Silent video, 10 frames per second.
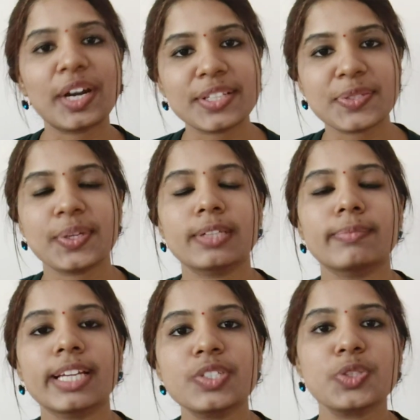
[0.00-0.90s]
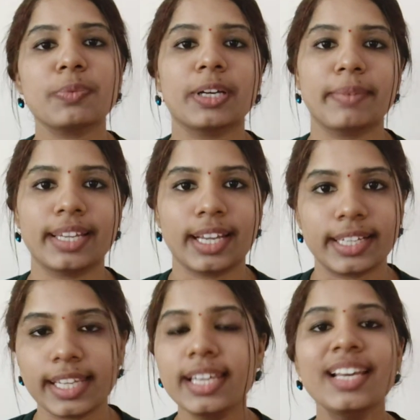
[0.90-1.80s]
or else you can mail to my mail
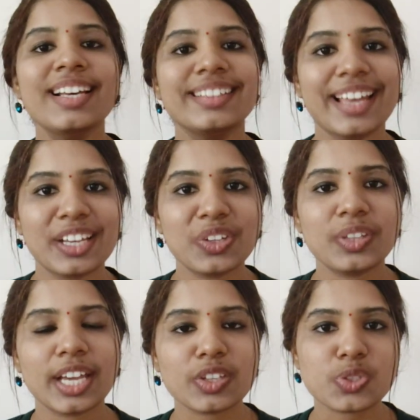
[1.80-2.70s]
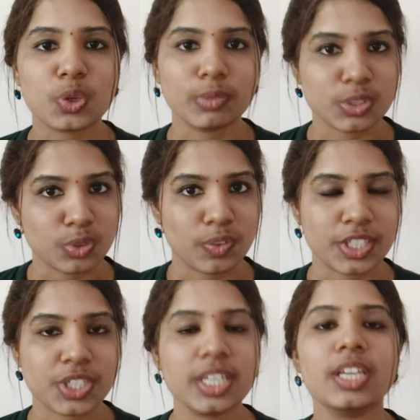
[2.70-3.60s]
ID. Thank you so much for
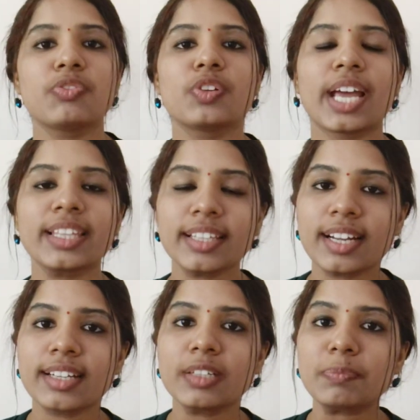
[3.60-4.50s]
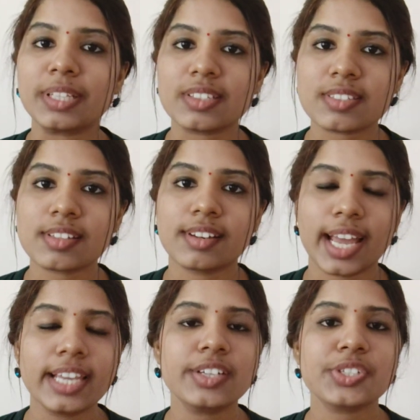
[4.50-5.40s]
watching. If you like the content, please
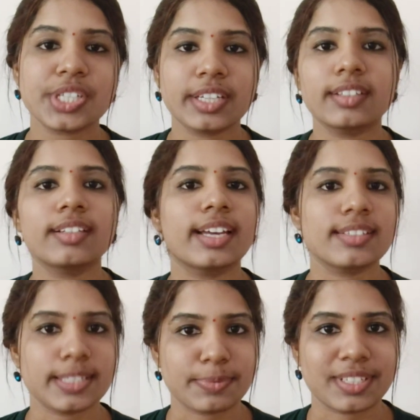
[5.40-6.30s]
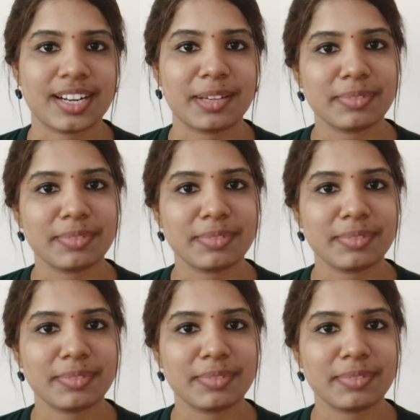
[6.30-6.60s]
like, share and subscribe.